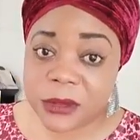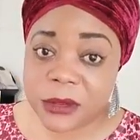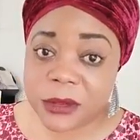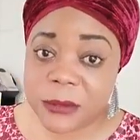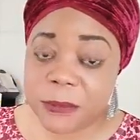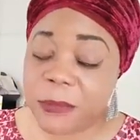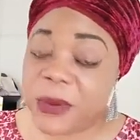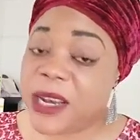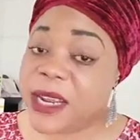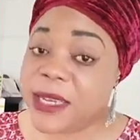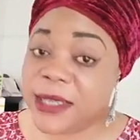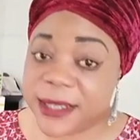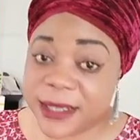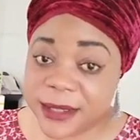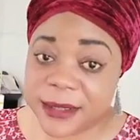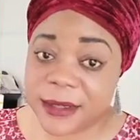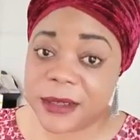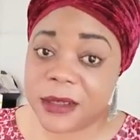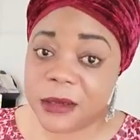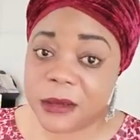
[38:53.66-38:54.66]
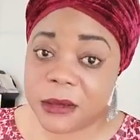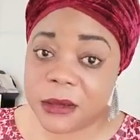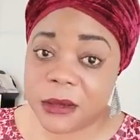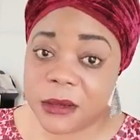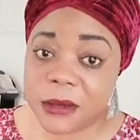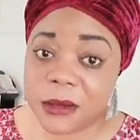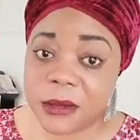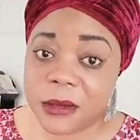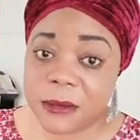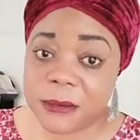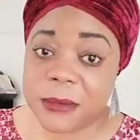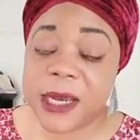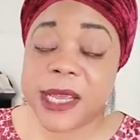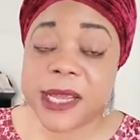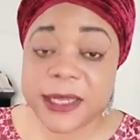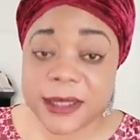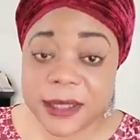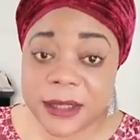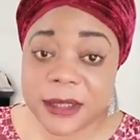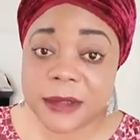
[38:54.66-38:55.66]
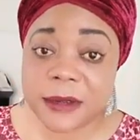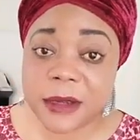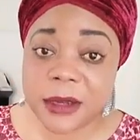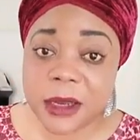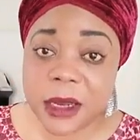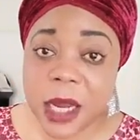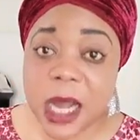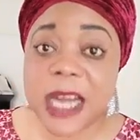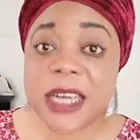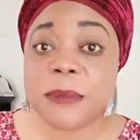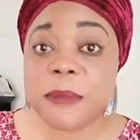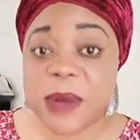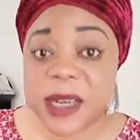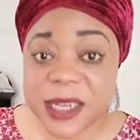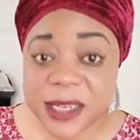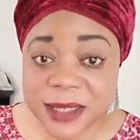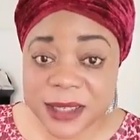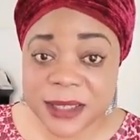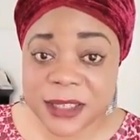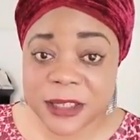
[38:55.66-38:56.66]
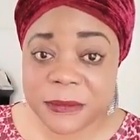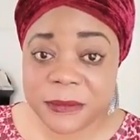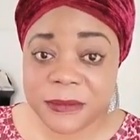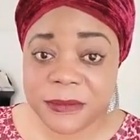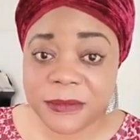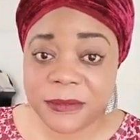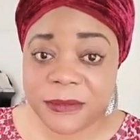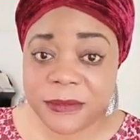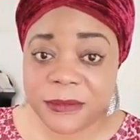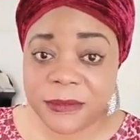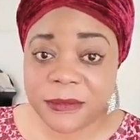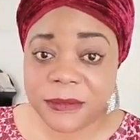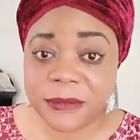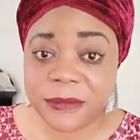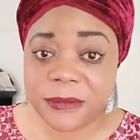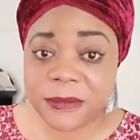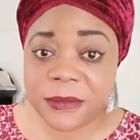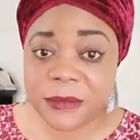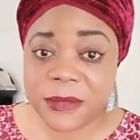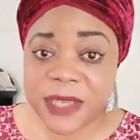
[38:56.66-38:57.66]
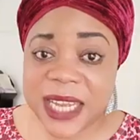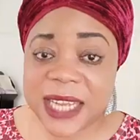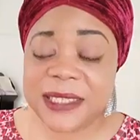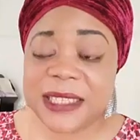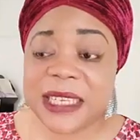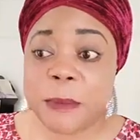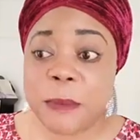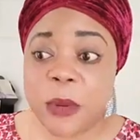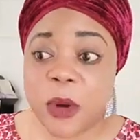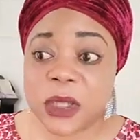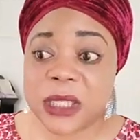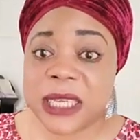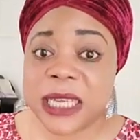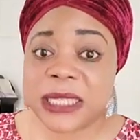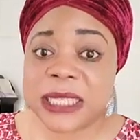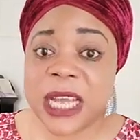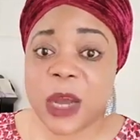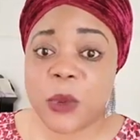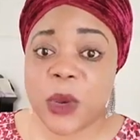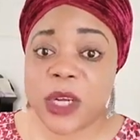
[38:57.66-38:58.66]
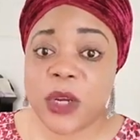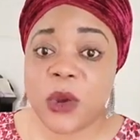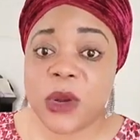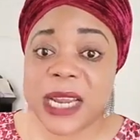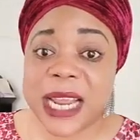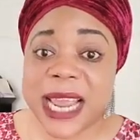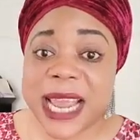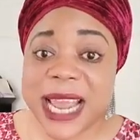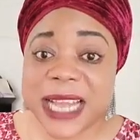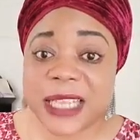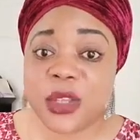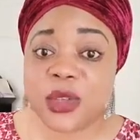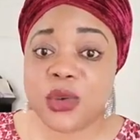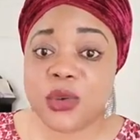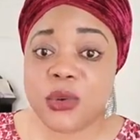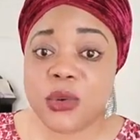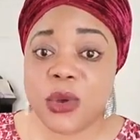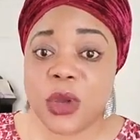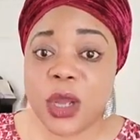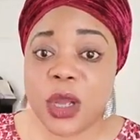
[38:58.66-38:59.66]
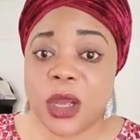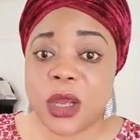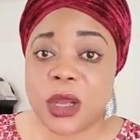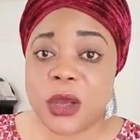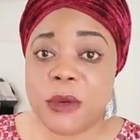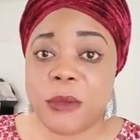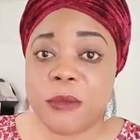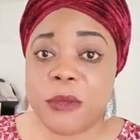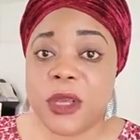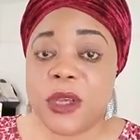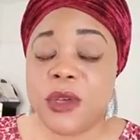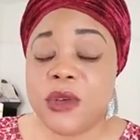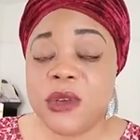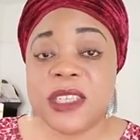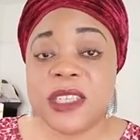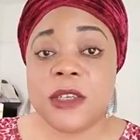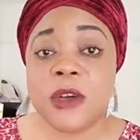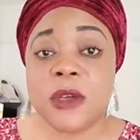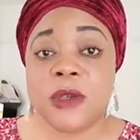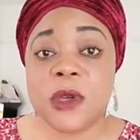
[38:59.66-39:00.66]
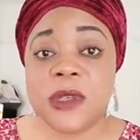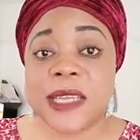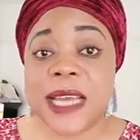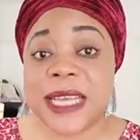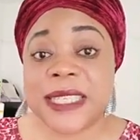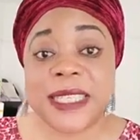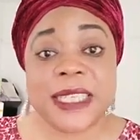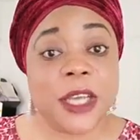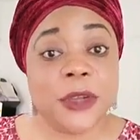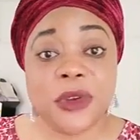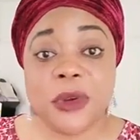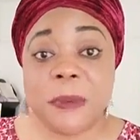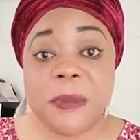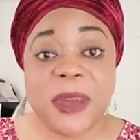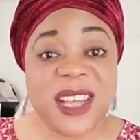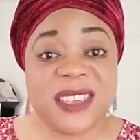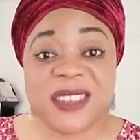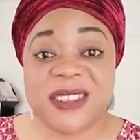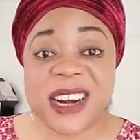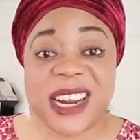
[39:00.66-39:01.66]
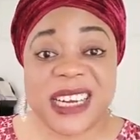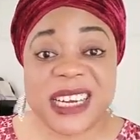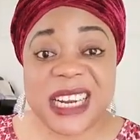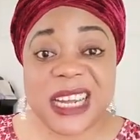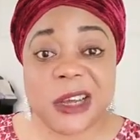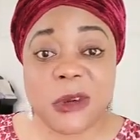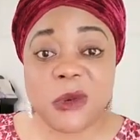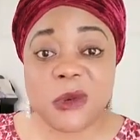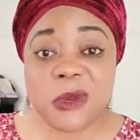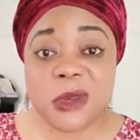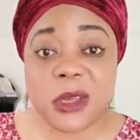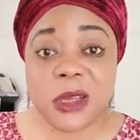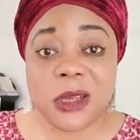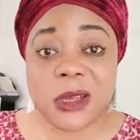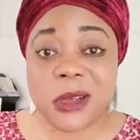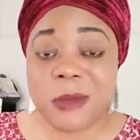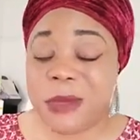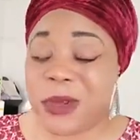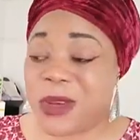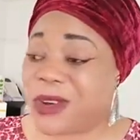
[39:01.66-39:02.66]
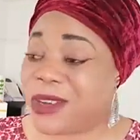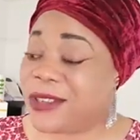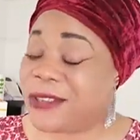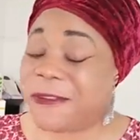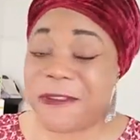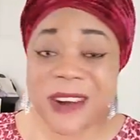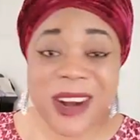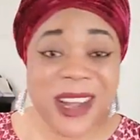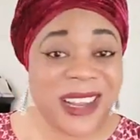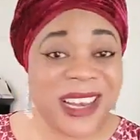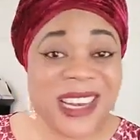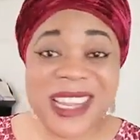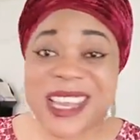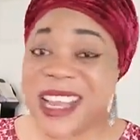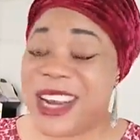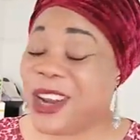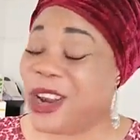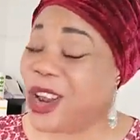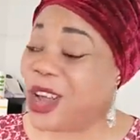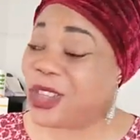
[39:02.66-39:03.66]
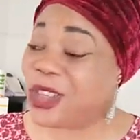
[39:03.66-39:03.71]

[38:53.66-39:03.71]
Please, please, and please. It's important that we don't get to be using all those ITU beds right now, because frankly, a lot